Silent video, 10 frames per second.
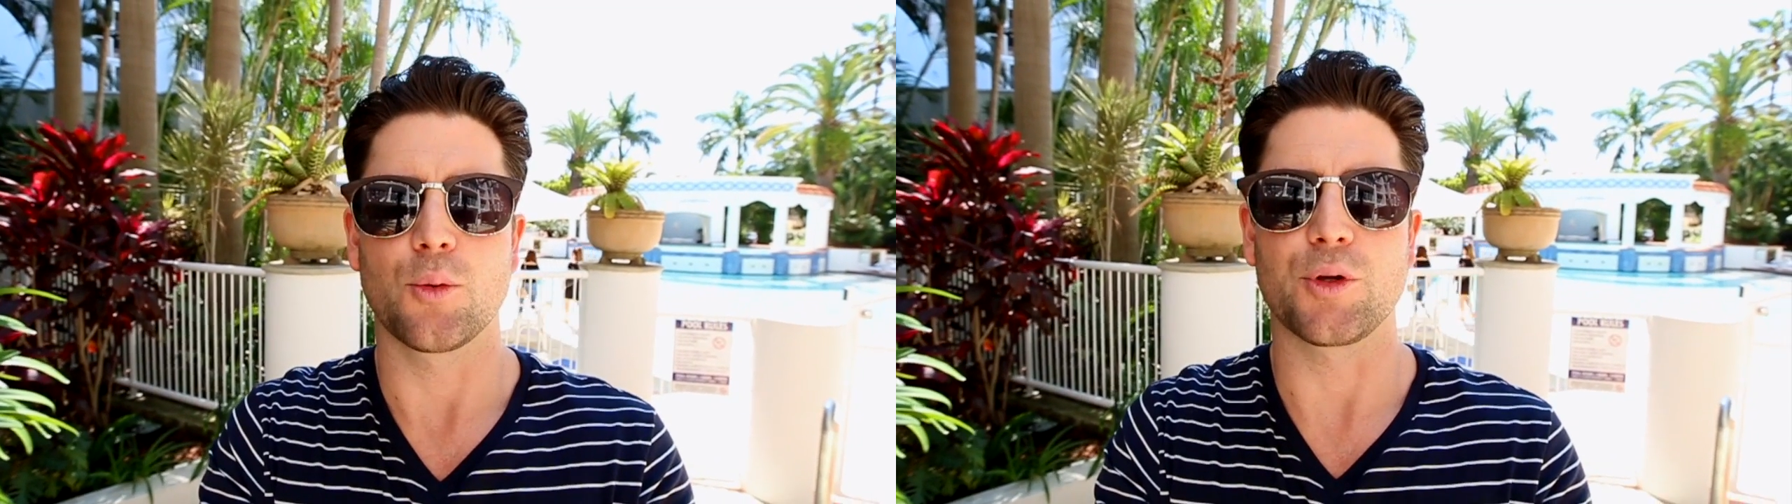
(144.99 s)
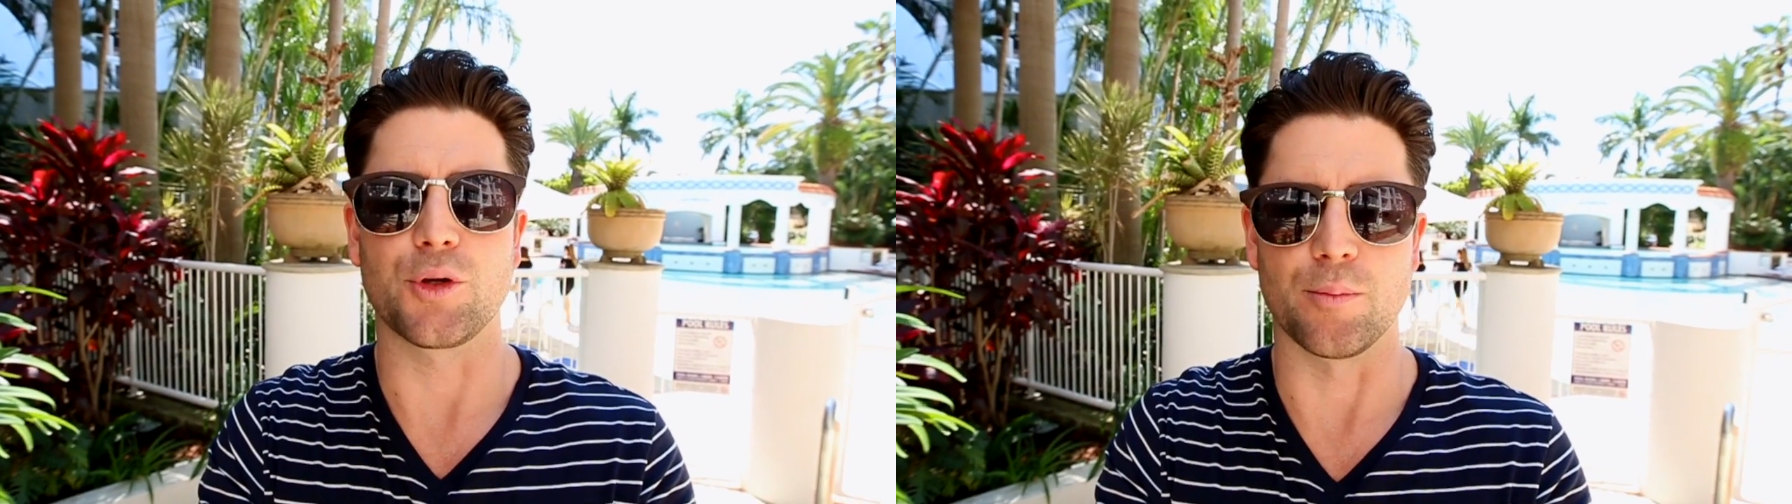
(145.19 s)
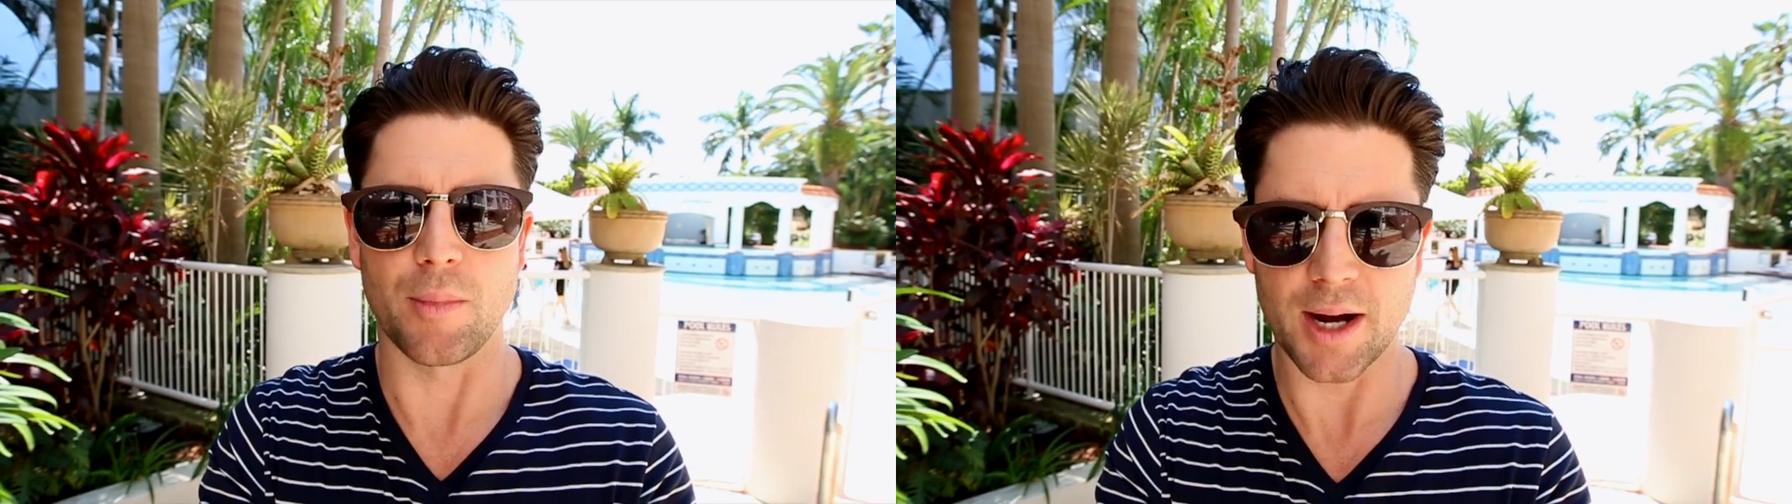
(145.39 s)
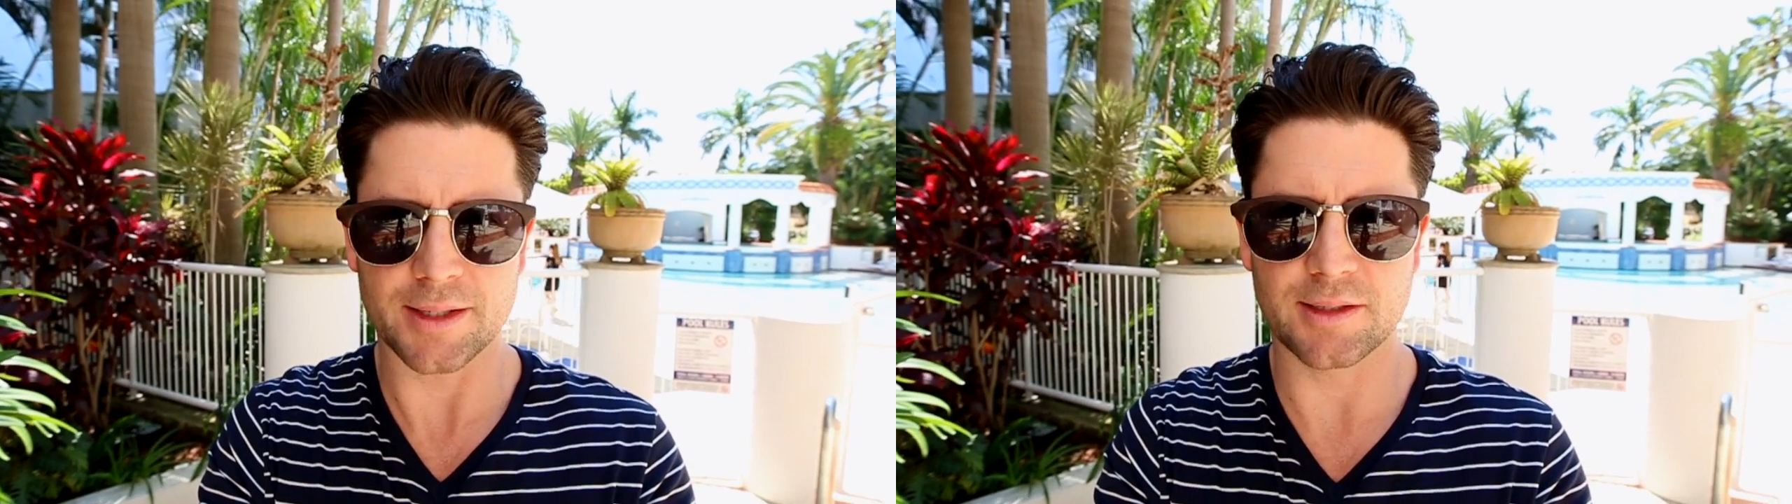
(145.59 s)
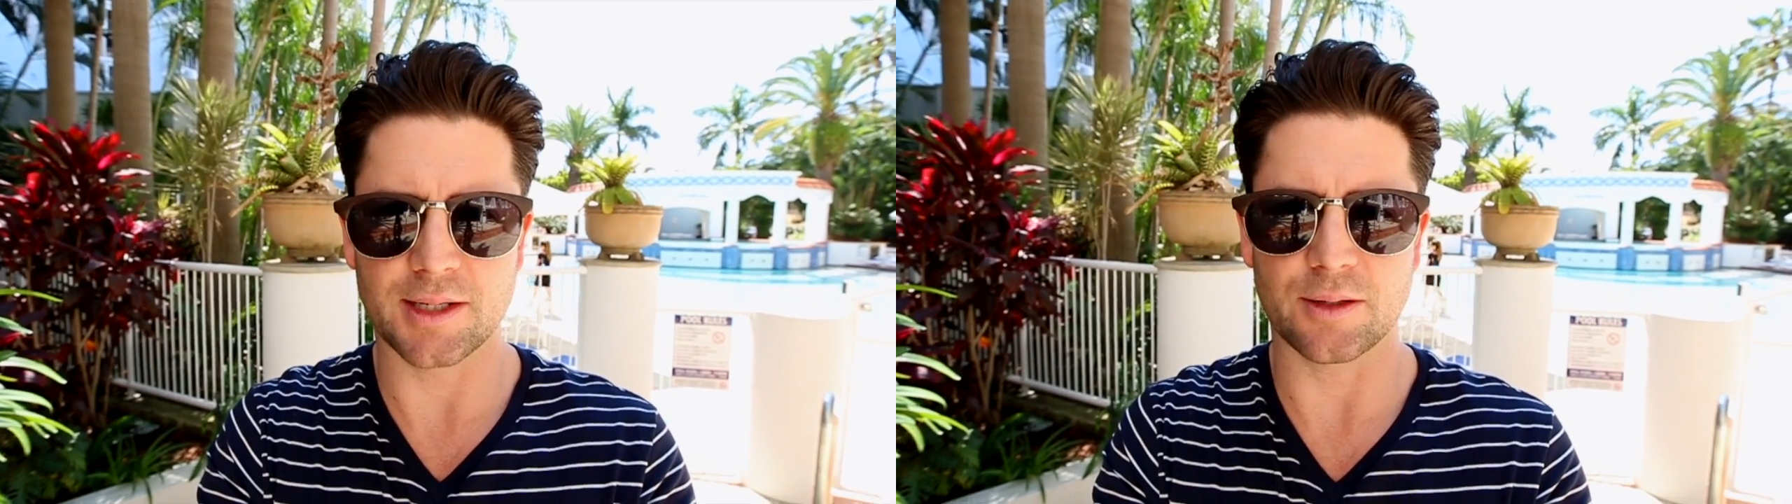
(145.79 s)
with your
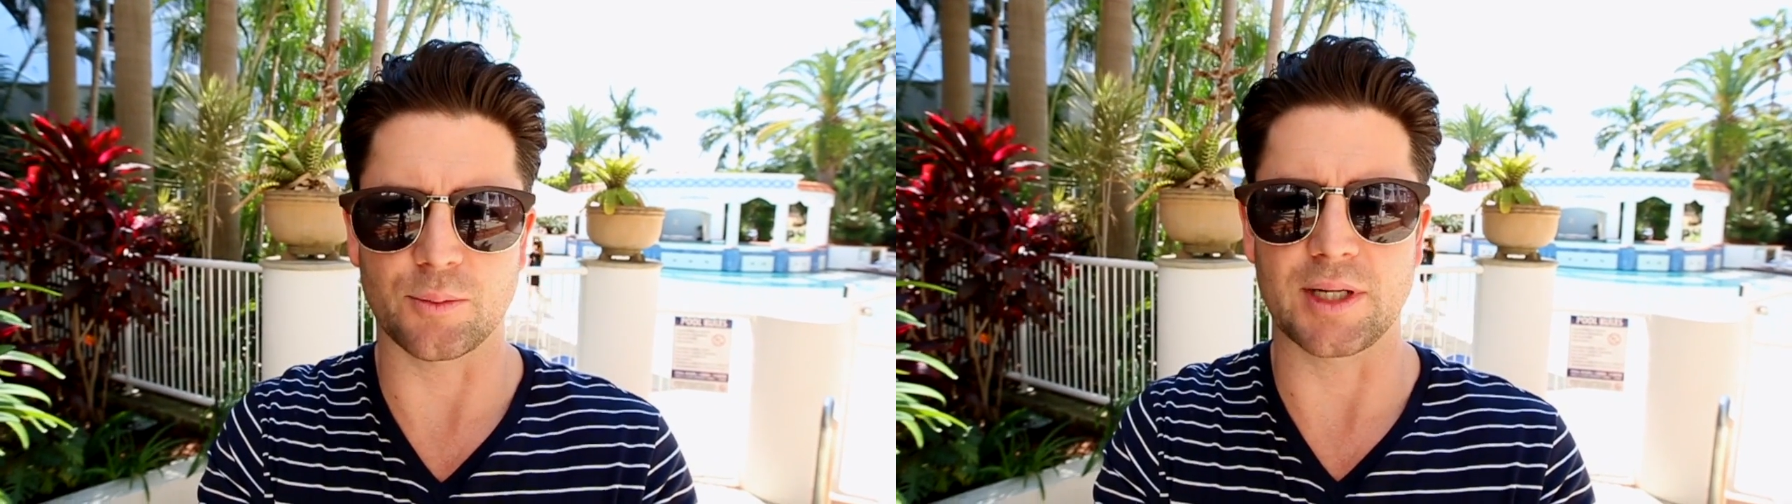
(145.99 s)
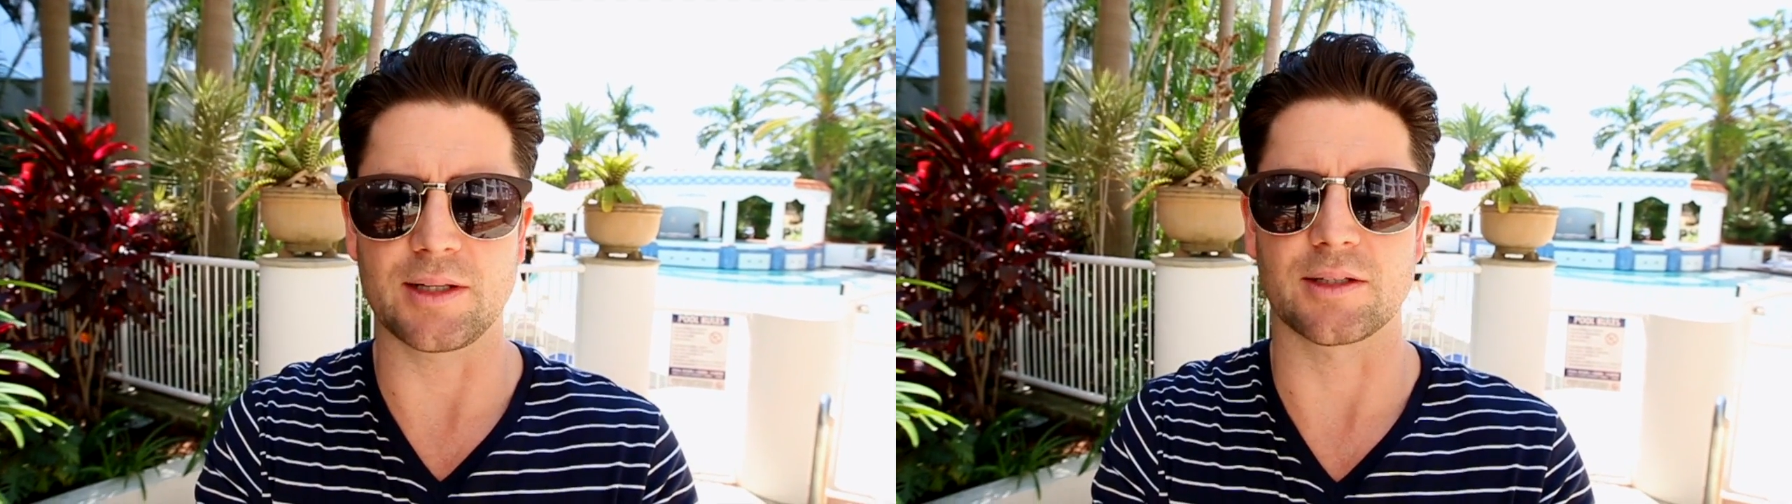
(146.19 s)
mindset, we need